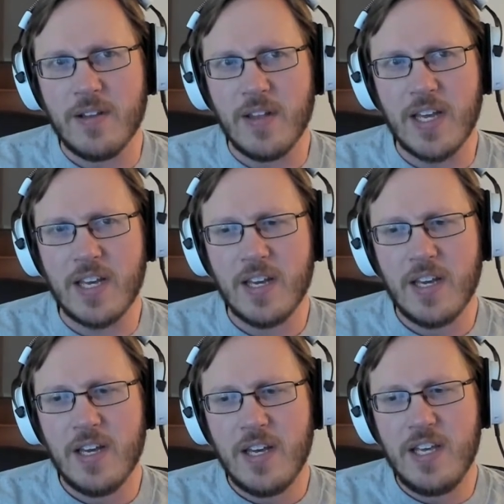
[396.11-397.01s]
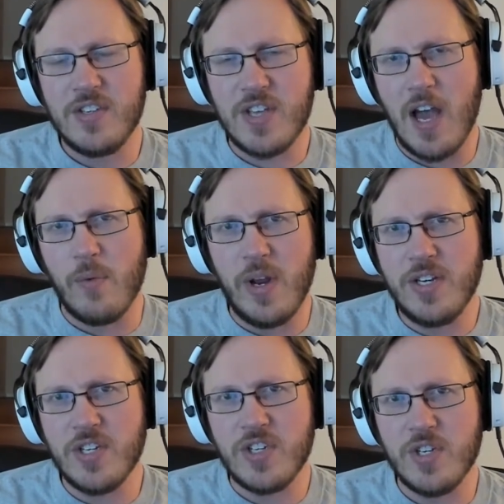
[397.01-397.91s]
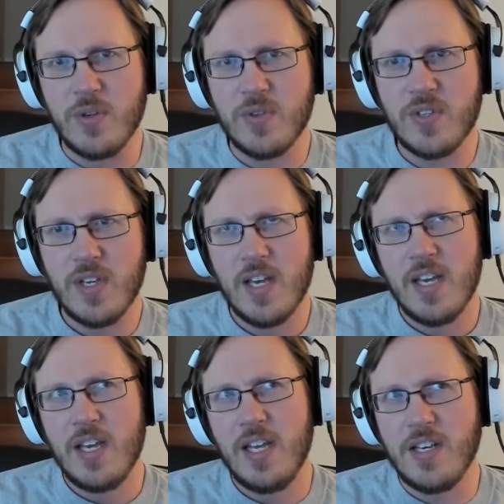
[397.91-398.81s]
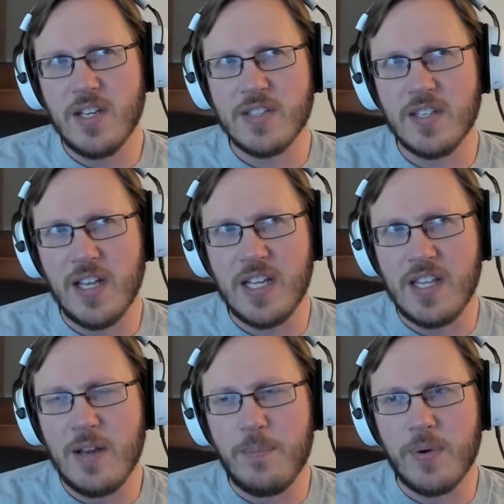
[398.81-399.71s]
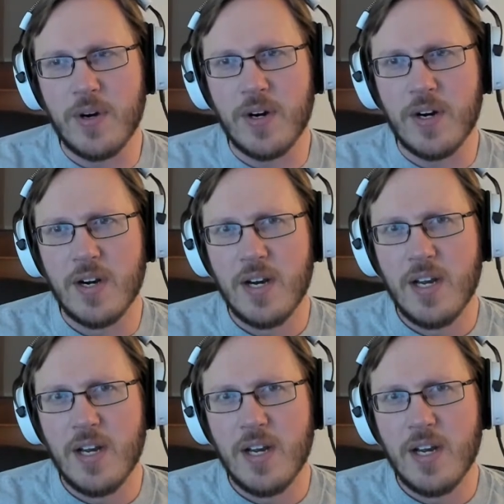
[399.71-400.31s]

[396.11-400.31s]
Like, he's got rage issues, he doesn't like the Emperor,